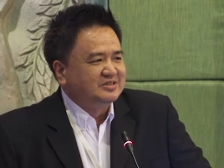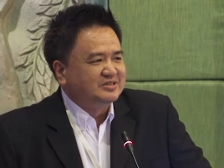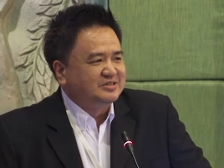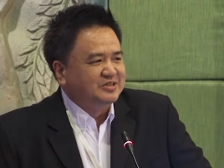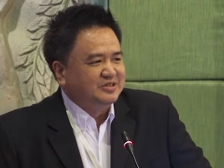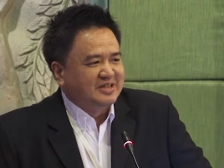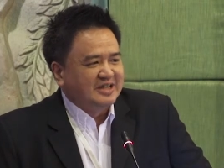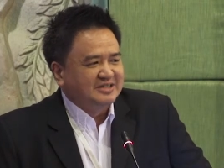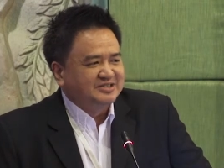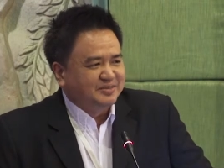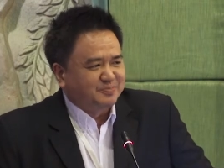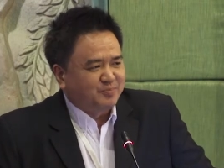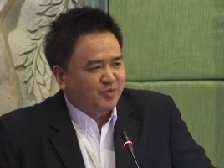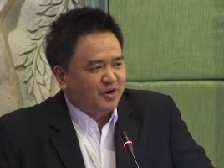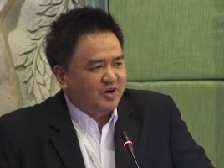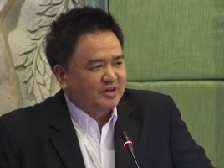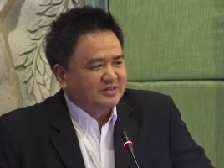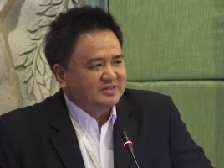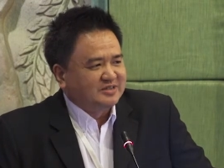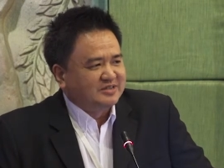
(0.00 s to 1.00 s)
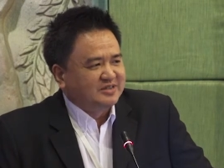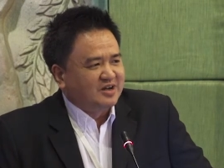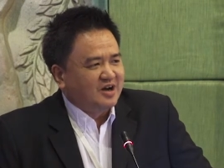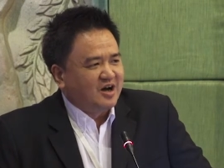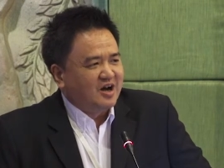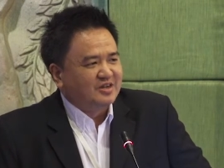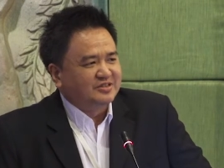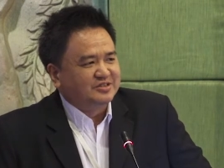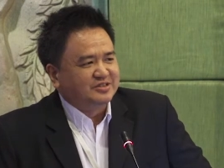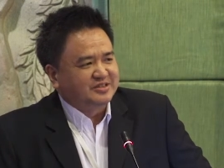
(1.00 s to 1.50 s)
to get support
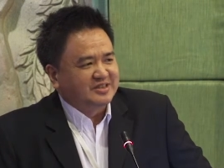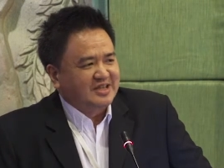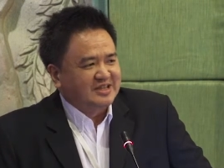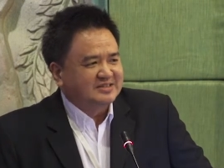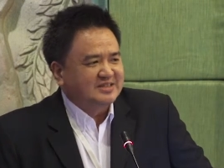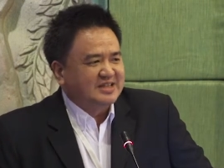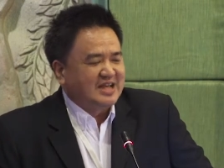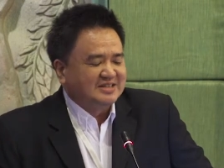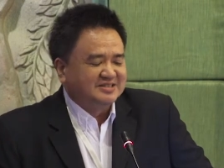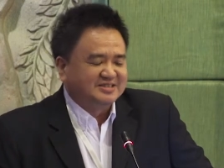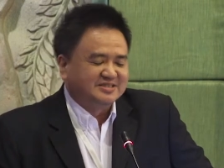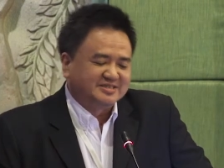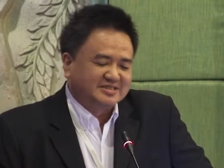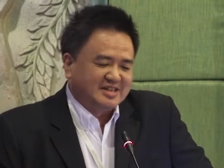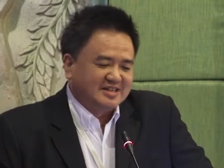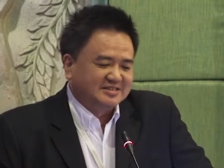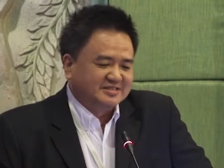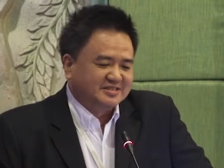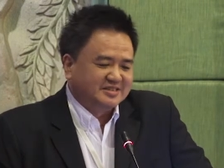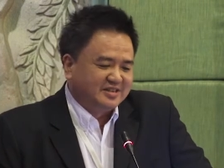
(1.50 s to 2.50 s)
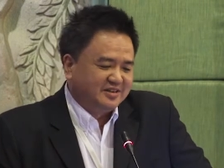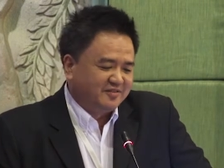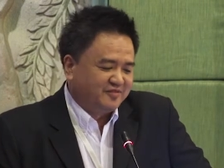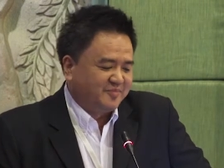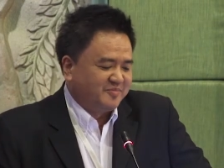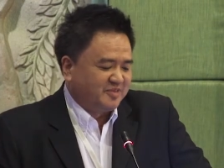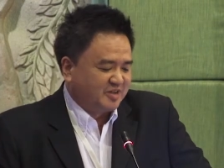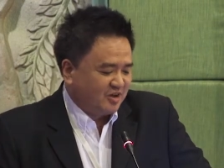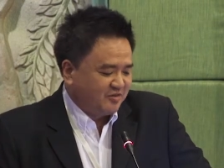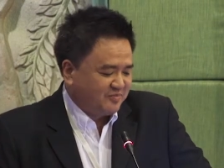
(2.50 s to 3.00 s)
or to get assistance
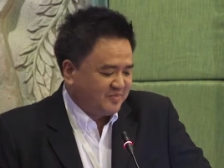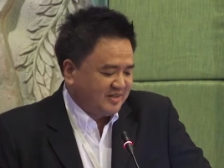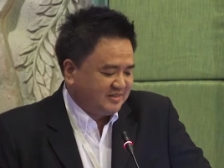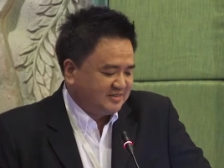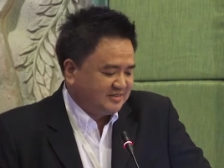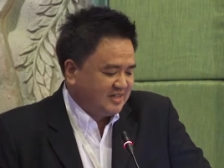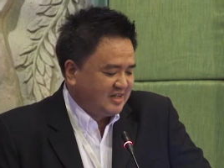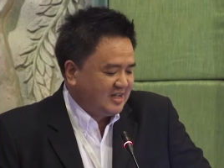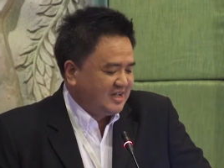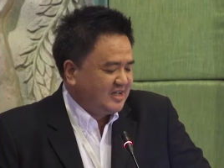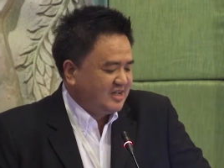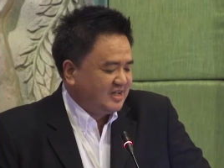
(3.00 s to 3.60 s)
from the government.